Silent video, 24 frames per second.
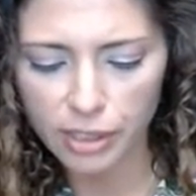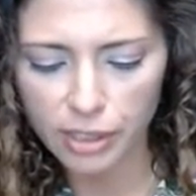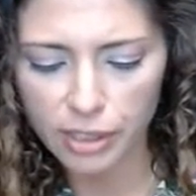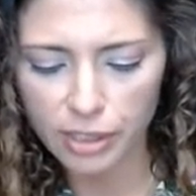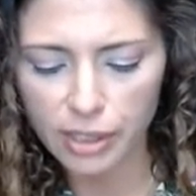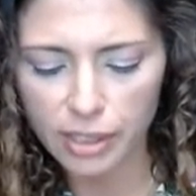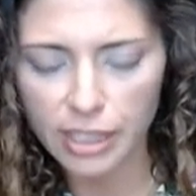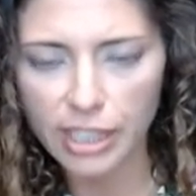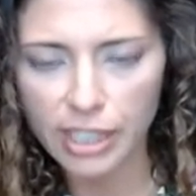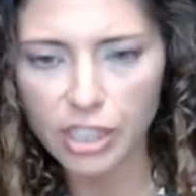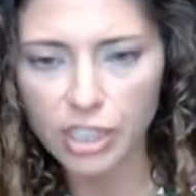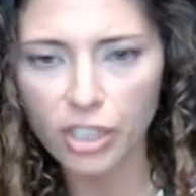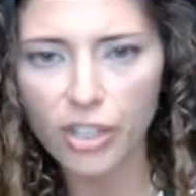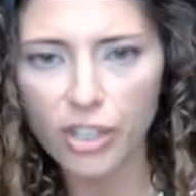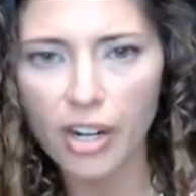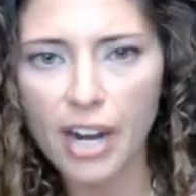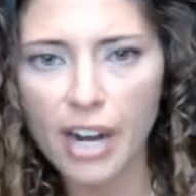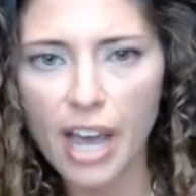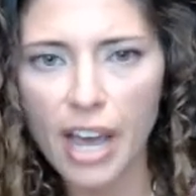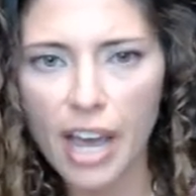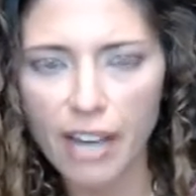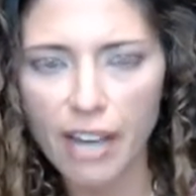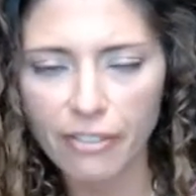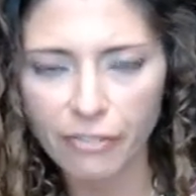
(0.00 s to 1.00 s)
These are
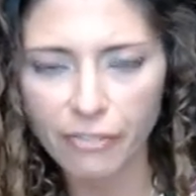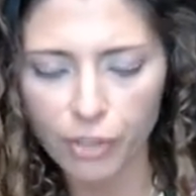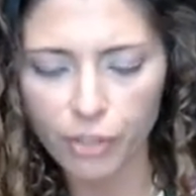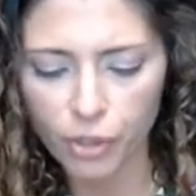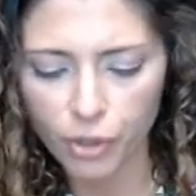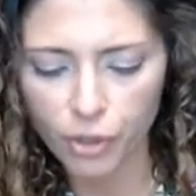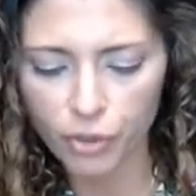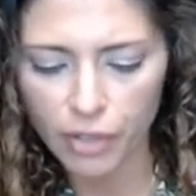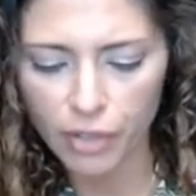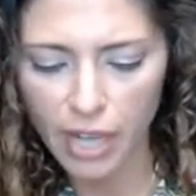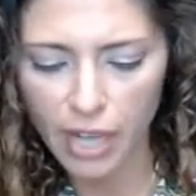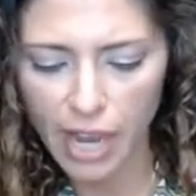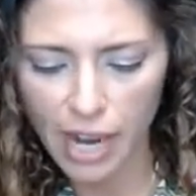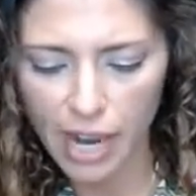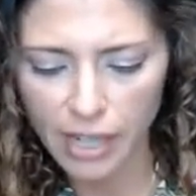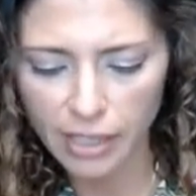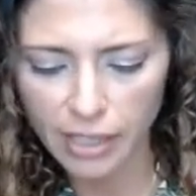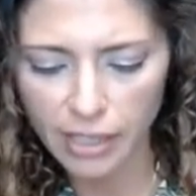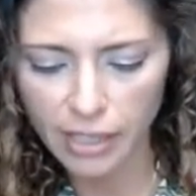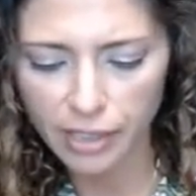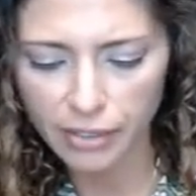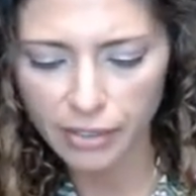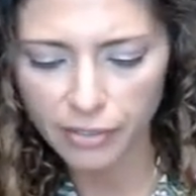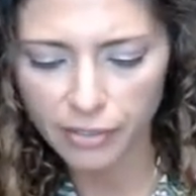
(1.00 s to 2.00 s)
not
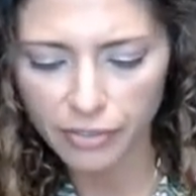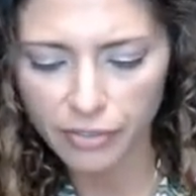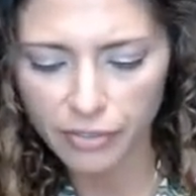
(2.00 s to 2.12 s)
photoreactive.